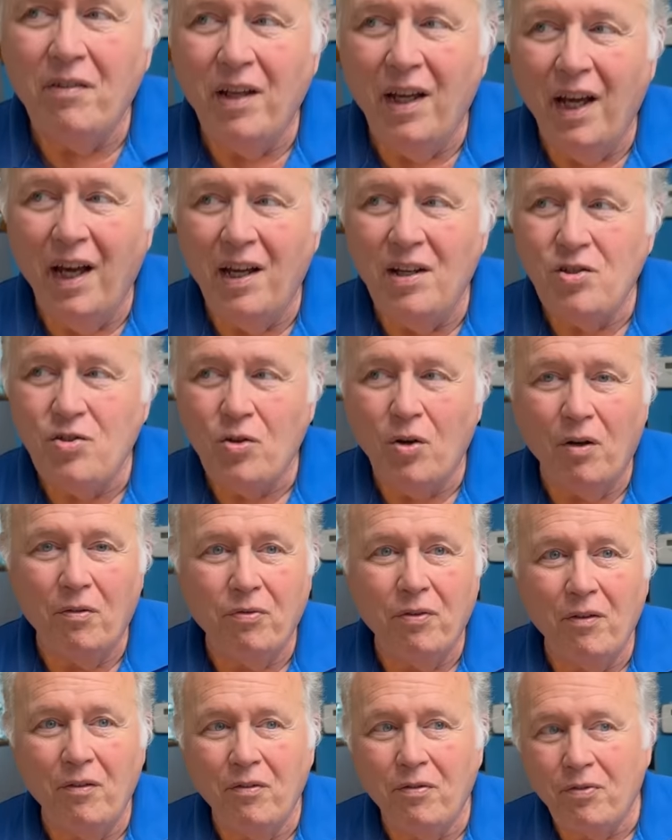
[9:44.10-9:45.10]
the edge off
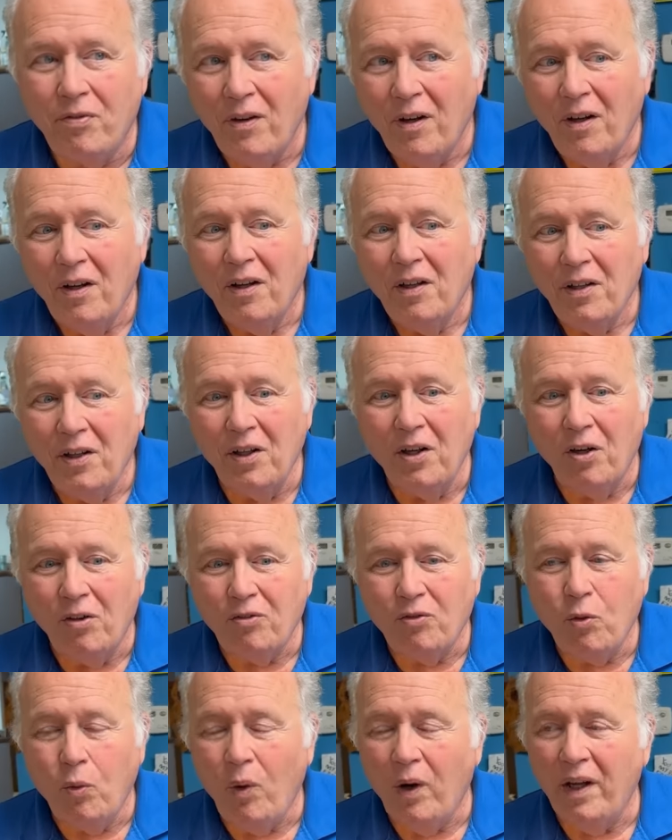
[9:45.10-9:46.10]
of, you know,
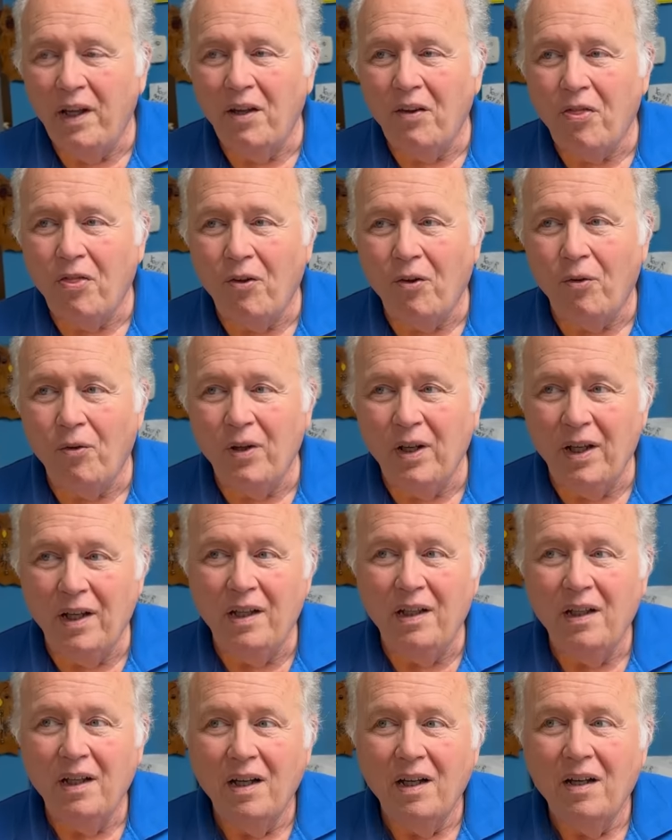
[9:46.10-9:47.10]
20 or
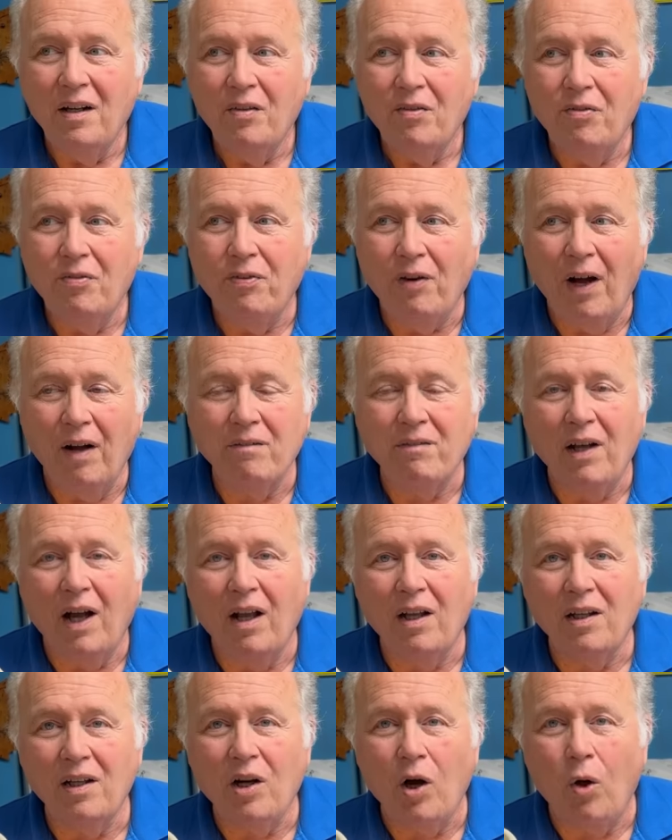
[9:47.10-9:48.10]
30
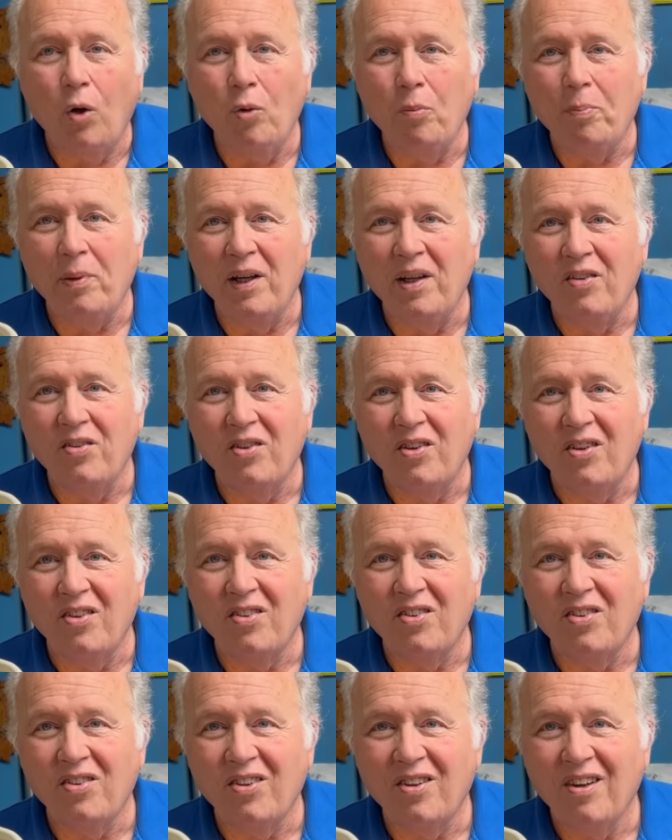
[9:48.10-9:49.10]
$5 gold
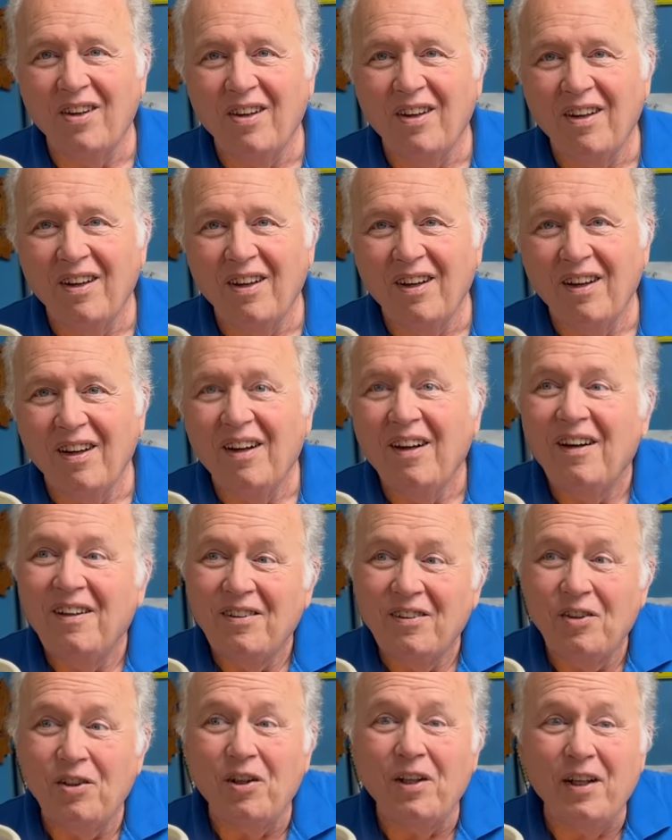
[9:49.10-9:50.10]
pieces,
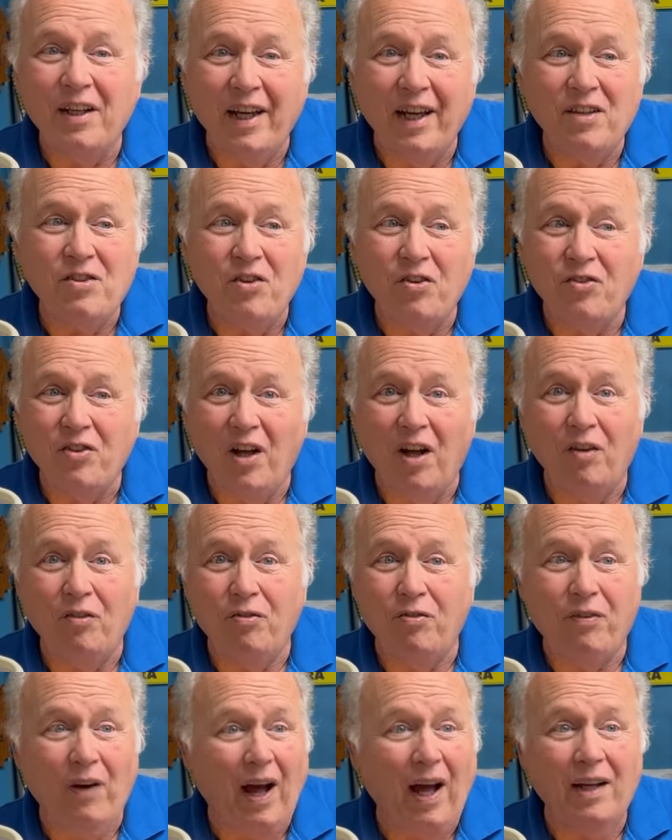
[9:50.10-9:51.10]
you can get
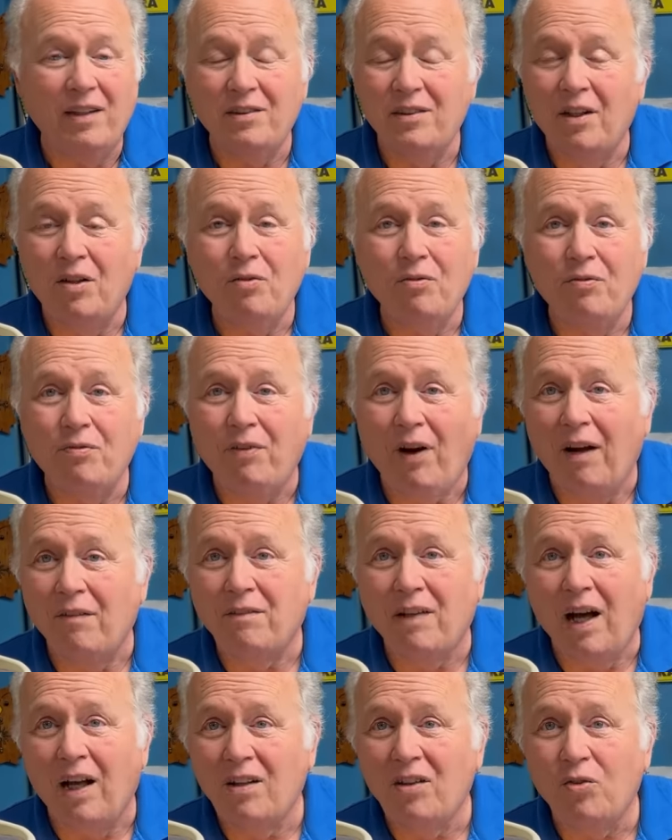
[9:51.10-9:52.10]
yourself, I don't know,
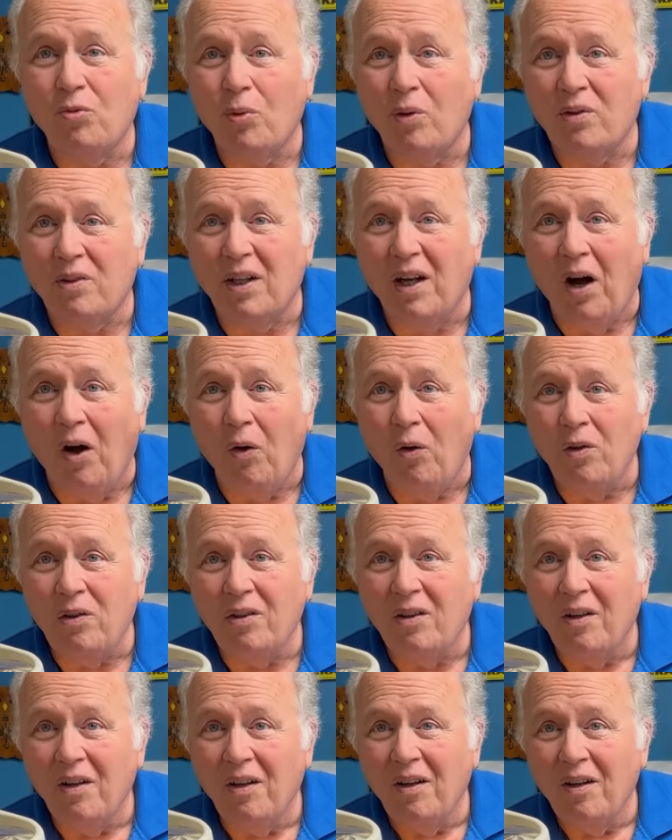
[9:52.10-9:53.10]
$5 worth of gold,
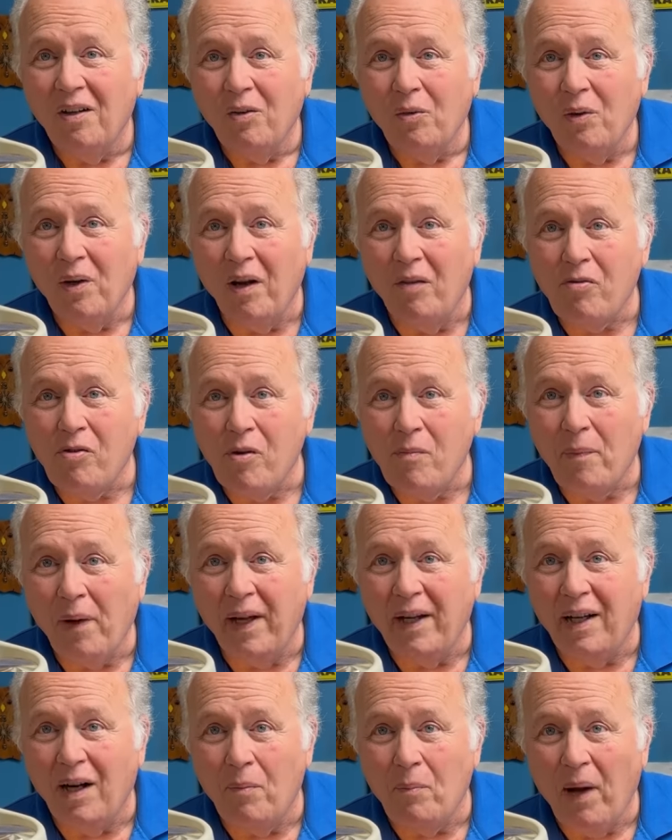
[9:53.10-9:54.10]
whatever it may
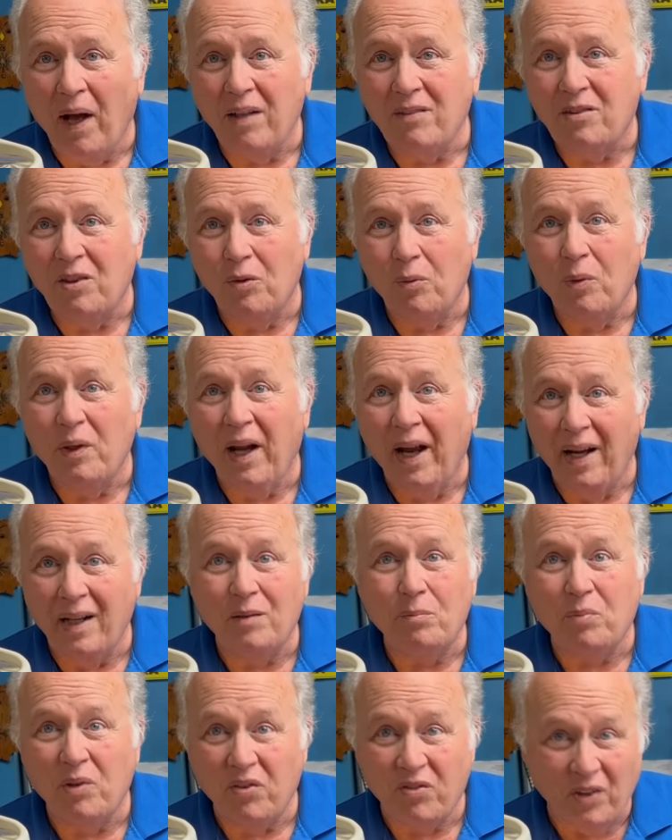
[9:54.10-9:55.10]
come out to, would add
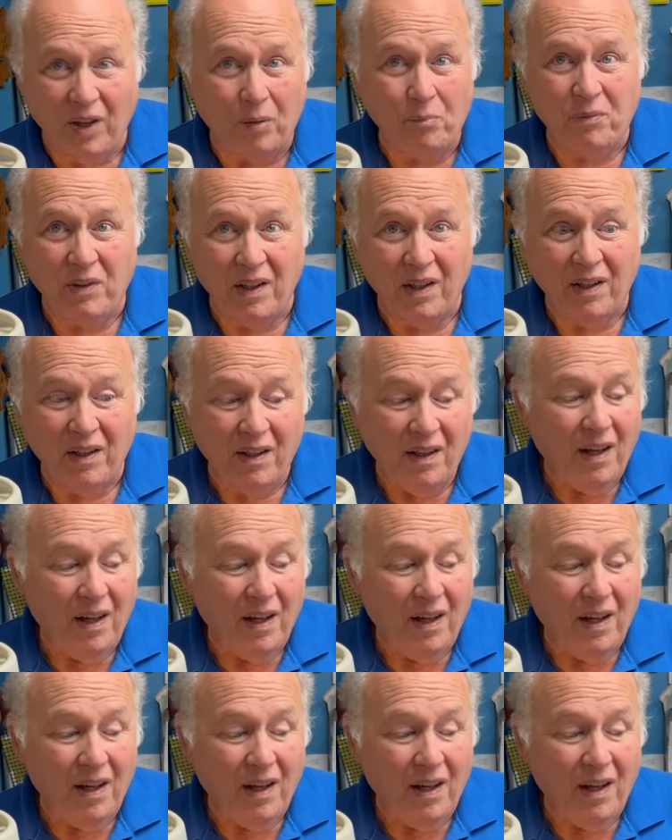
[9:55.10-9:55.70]
up to something.